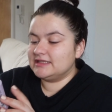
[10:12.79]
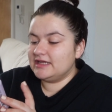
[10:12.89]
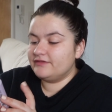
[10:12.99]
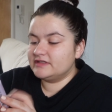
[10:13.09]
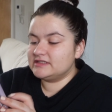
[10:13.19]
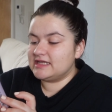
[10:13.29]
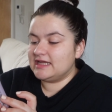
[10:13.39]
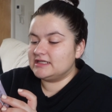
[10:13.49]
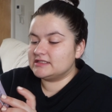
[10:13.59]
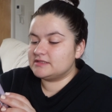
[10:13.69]
Leaf and
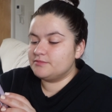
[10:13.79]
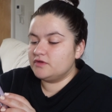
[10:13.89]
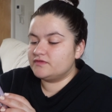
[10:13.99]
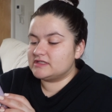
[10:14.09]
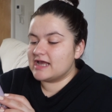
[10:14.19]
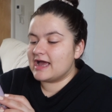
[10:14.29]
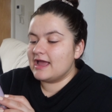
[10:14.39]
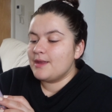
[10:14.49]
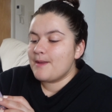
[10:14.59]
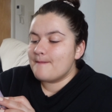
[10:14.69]
Seed Smooth Start